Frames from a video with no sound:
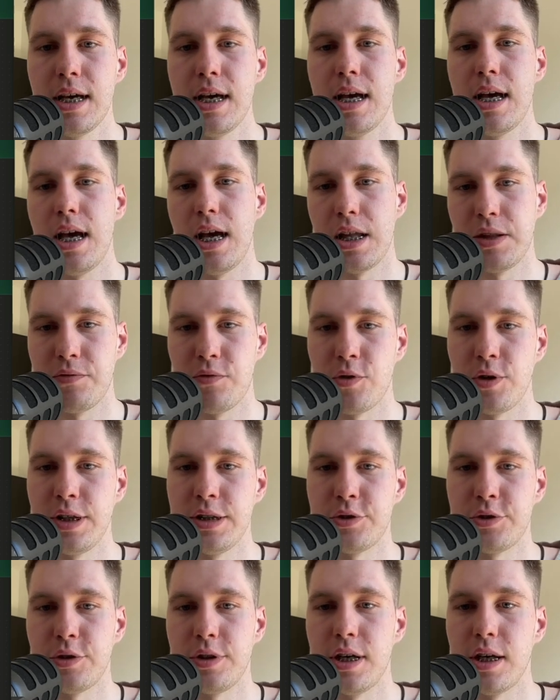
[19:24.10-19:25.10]
and for
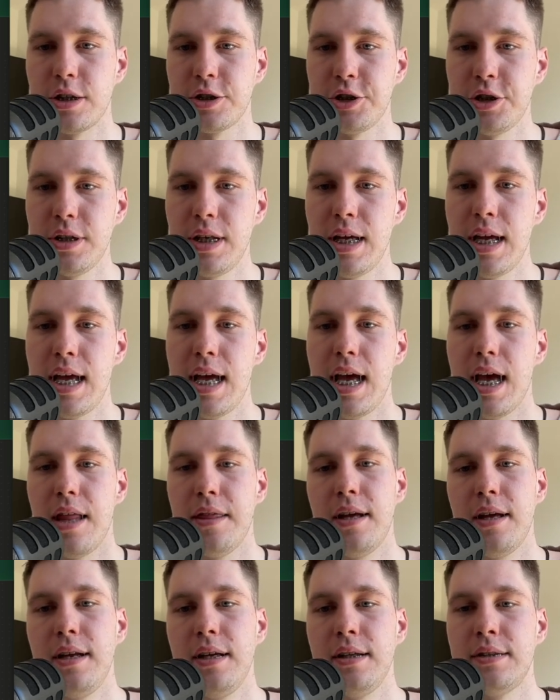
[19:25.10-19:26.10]
introduction, and
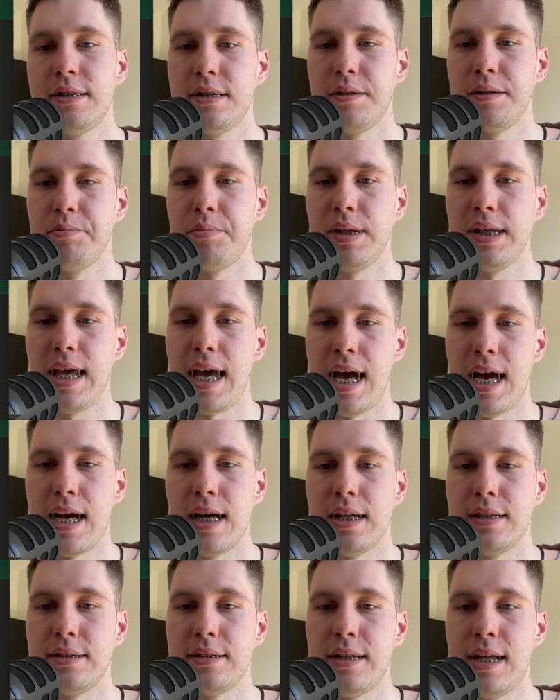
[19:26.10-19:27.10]
then it simply
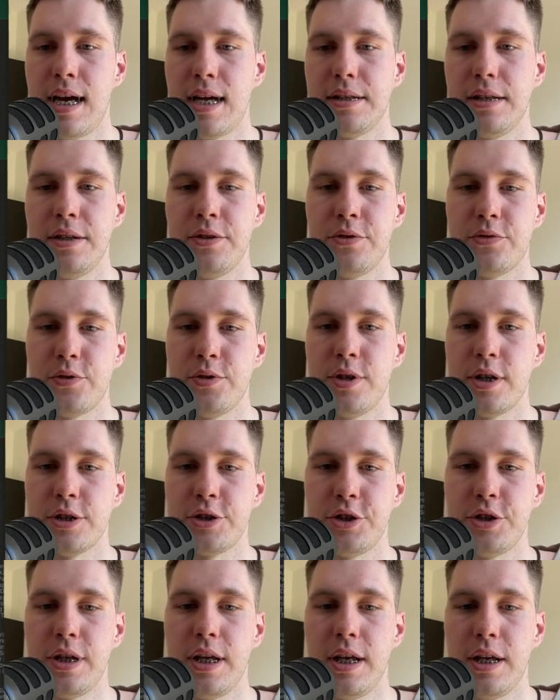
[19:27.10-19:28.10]
adds that
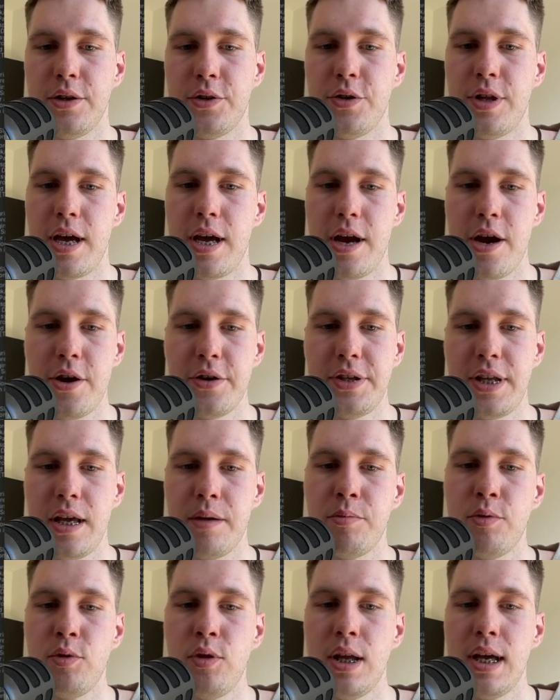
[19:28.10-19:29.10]
introduction into the
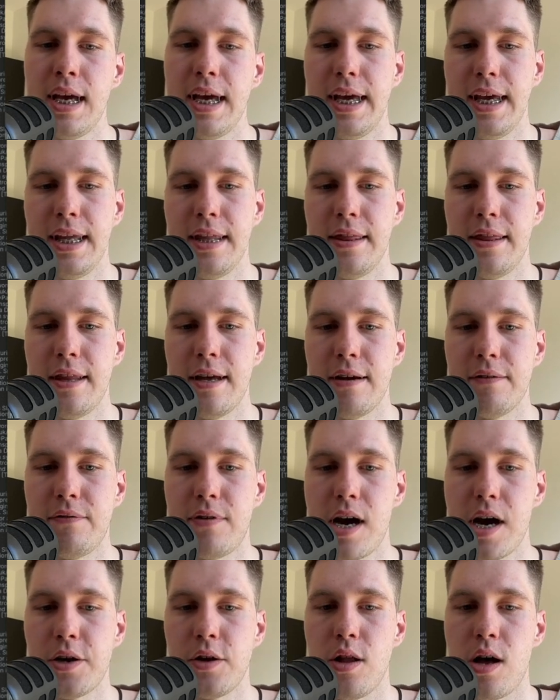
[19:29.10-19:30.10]
Airtable in the
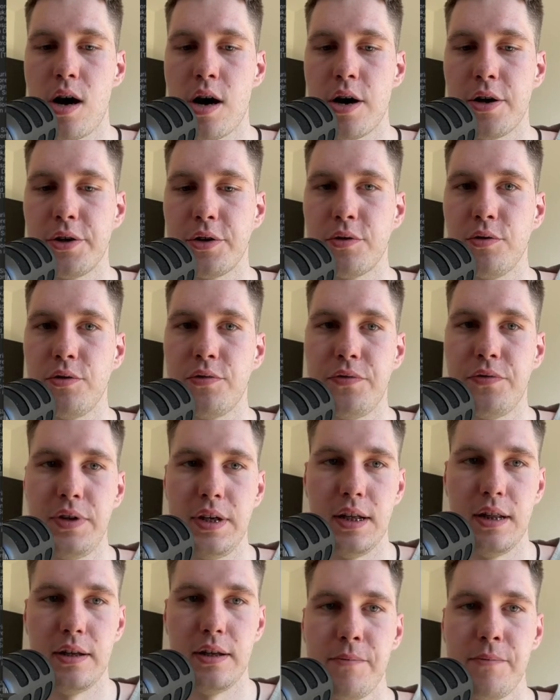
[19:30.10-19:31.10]
final article
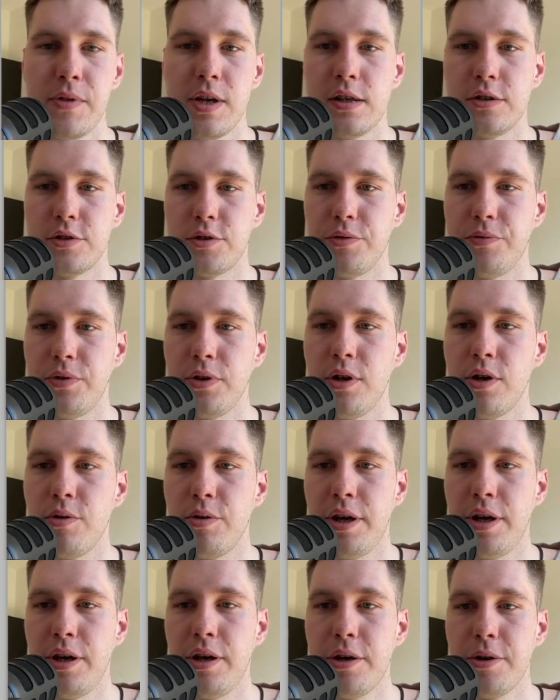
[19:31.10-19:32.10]
field. So if you go
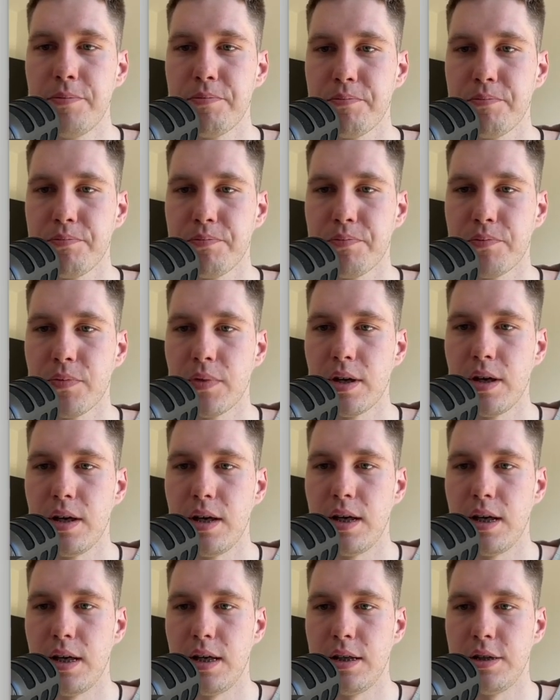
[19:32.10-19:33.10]
here,
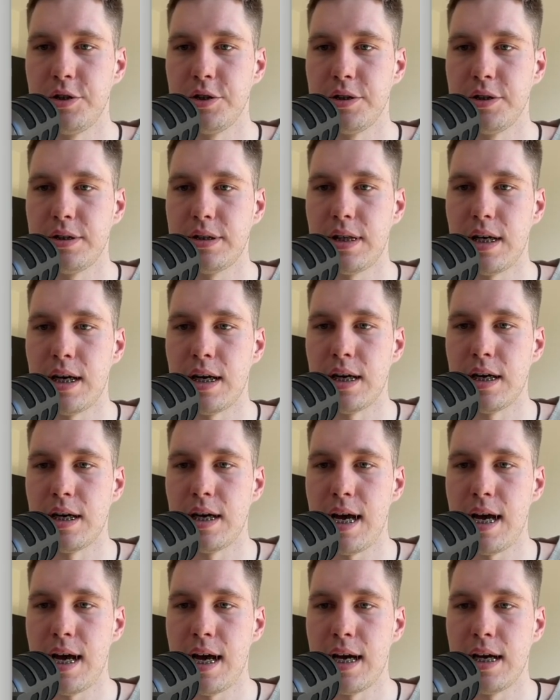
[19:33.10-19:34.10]
it just
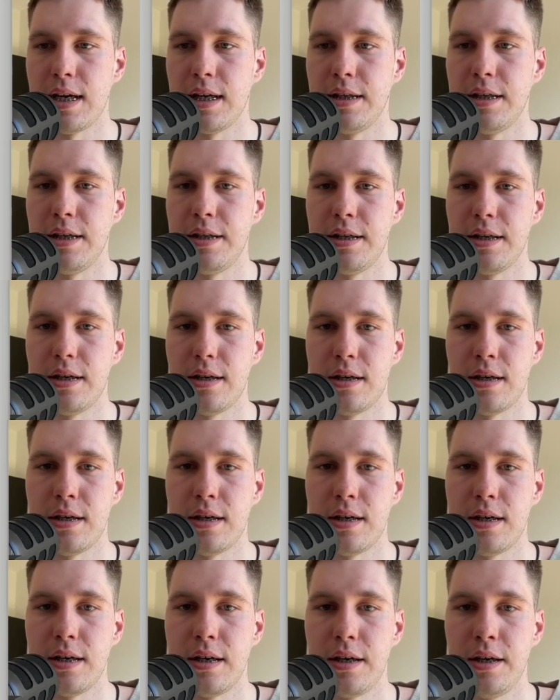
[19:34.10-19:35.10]
add it
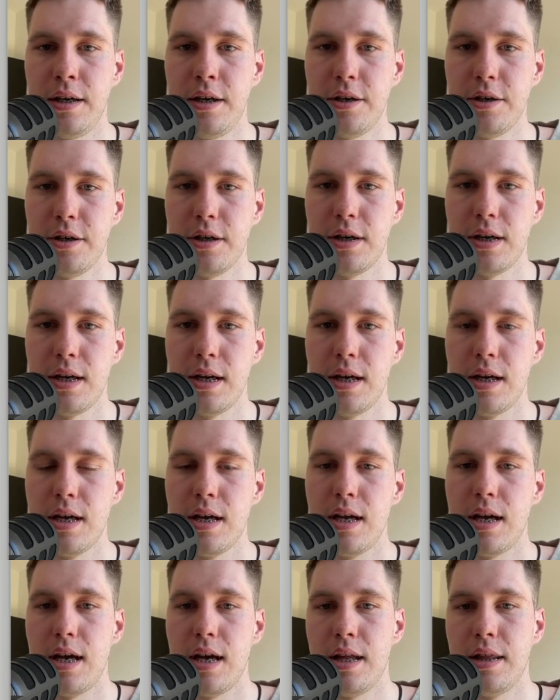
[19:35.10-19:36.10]
here,
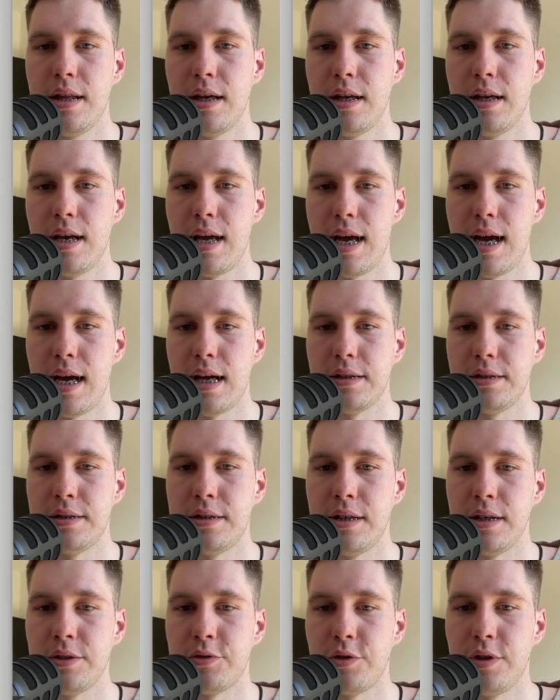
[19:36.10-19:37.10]
and then adds the
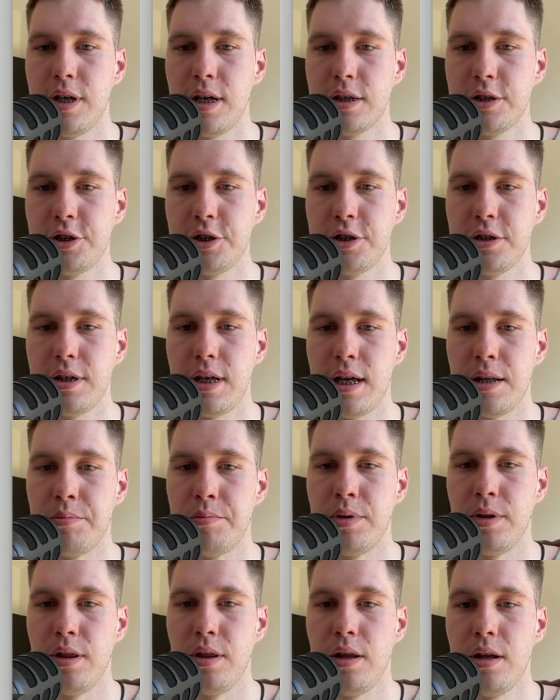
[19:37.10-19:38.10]
introduction, and
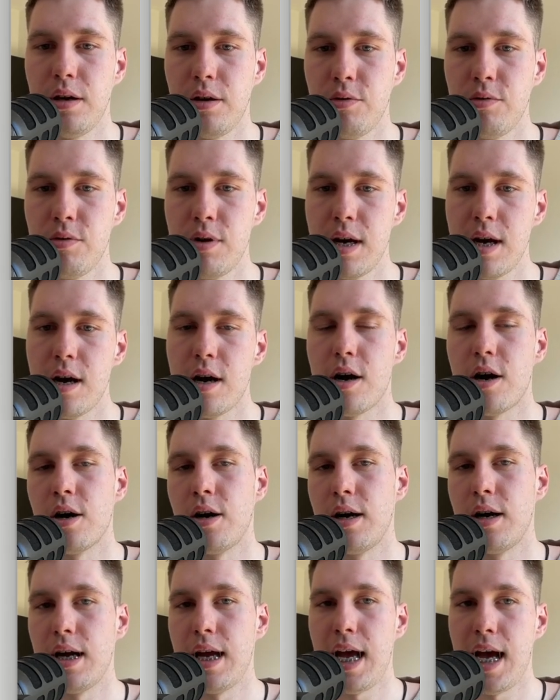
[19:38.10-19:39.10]
below
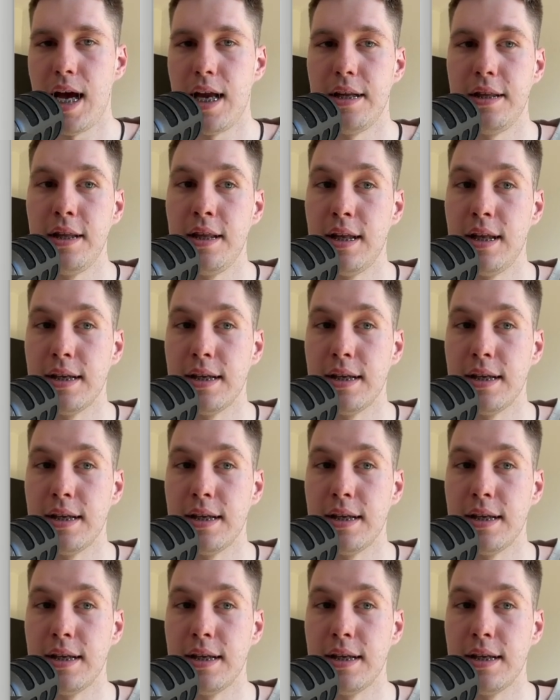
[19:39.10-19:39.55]
are added the